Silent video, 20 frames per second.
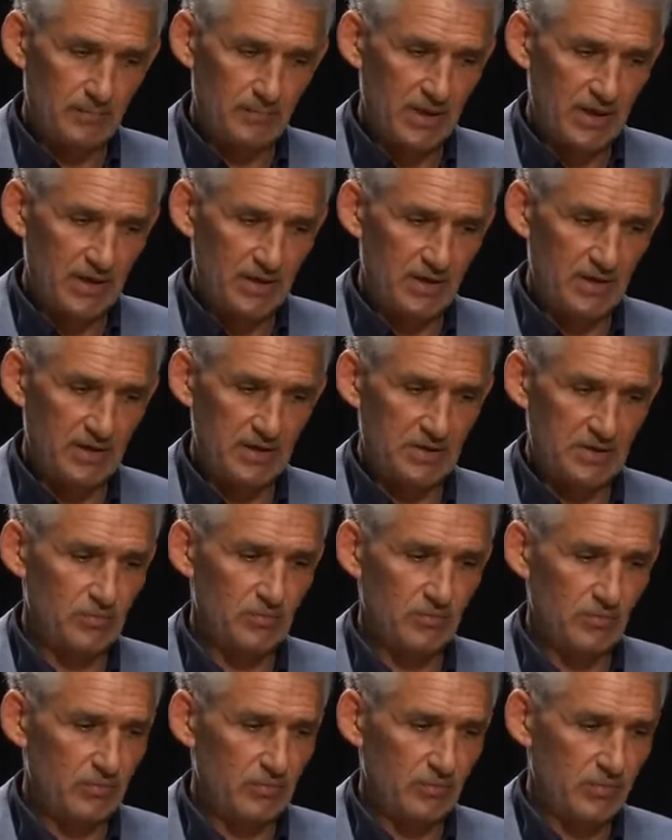because
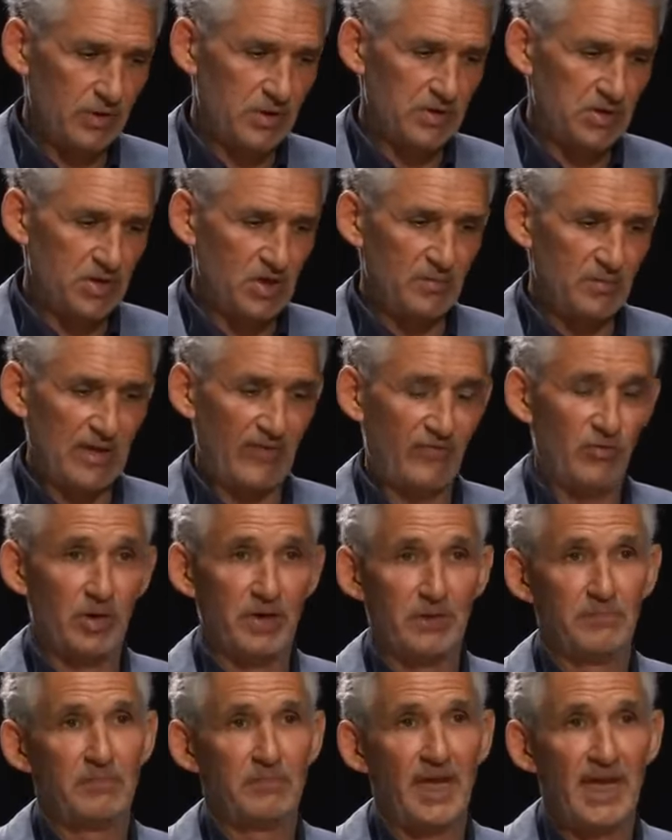we'd assumed
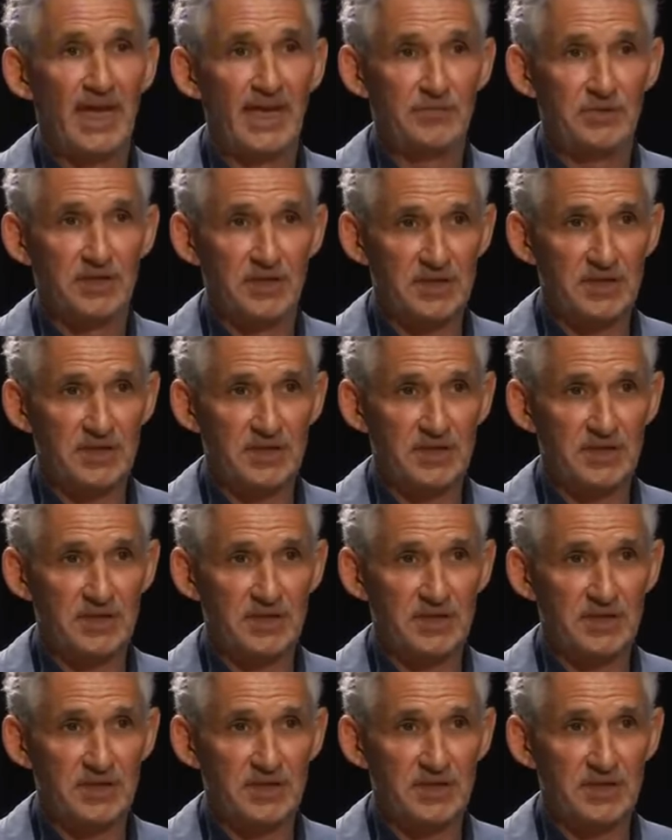everyone behaves